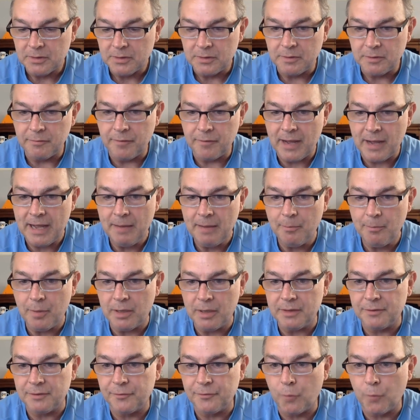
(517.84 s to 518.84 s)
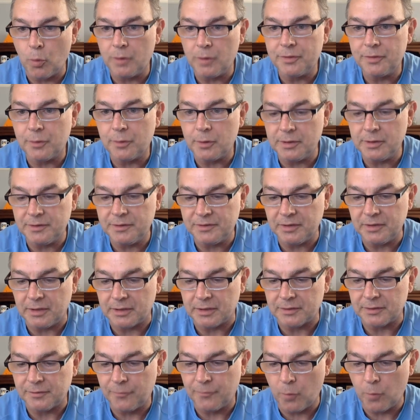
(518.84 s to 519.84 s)
divide by, is
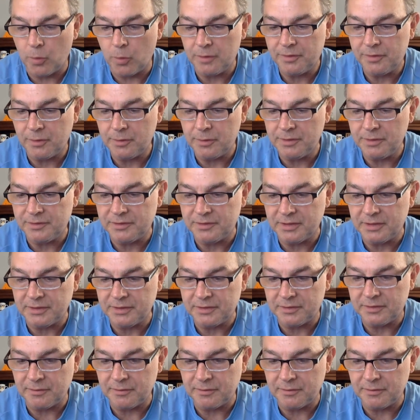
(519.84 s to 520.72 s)
436. 436